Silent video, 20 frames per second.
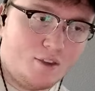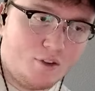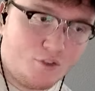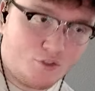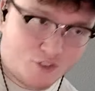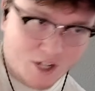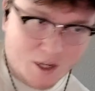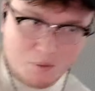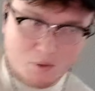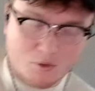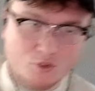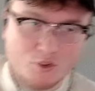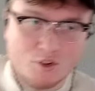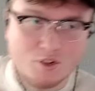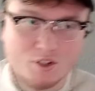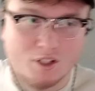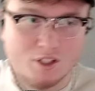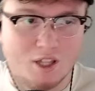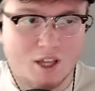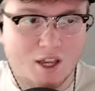framing for
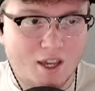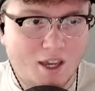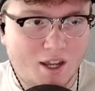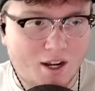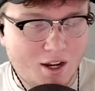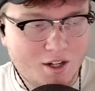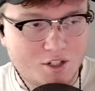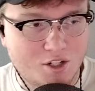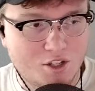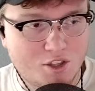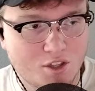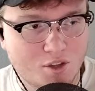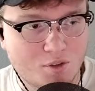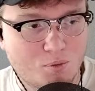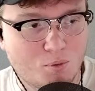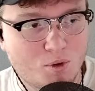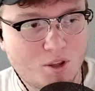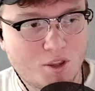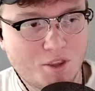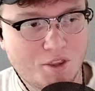this a lot, and I actually
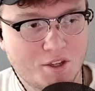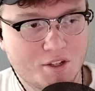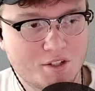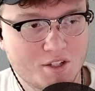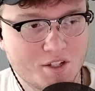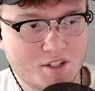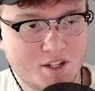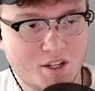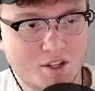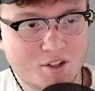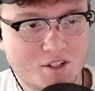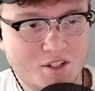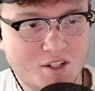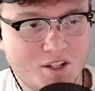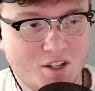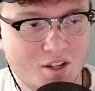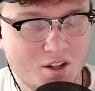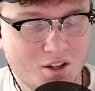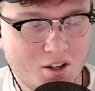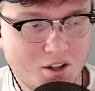think one of the things that sells
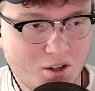it.